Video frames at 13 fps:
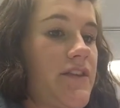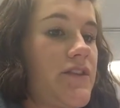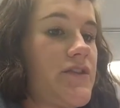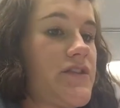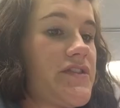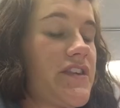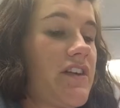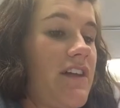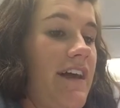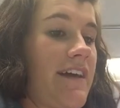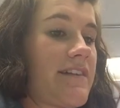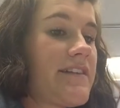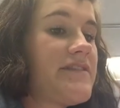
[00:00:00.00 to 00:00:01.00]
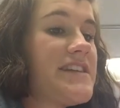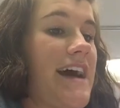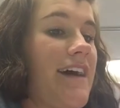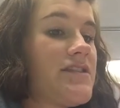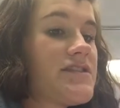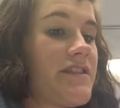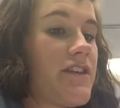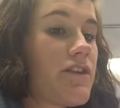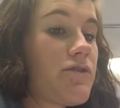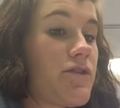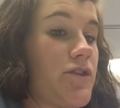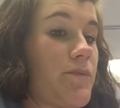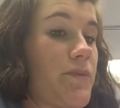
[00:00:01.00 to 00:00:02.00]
uses the collective talents of the group.